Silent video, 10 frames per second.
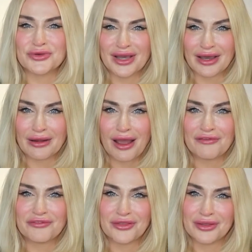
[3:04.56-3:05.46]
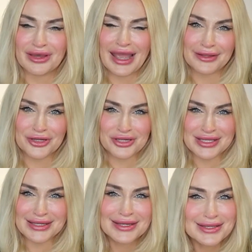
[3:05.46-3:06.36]
to cut off the
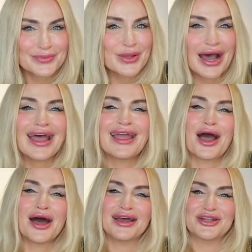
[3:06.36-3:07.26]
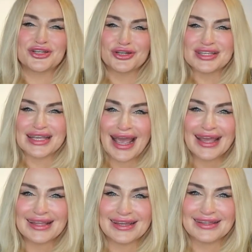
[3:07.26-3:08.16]
electricity supply on Jersey
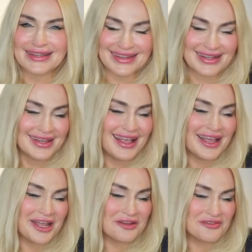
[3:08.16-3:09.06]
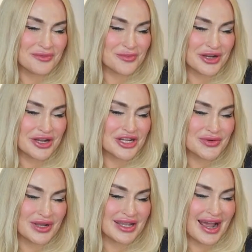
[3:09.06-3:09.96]
Island if the
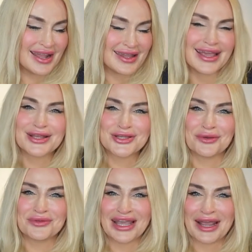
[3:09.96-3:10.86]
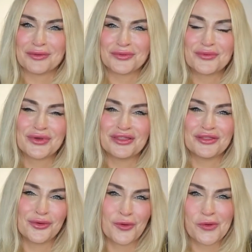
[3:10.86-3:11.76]
British would not like tone down with
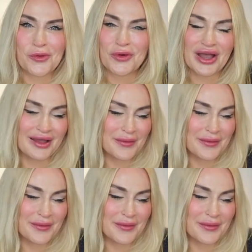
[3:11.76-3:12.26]
the whole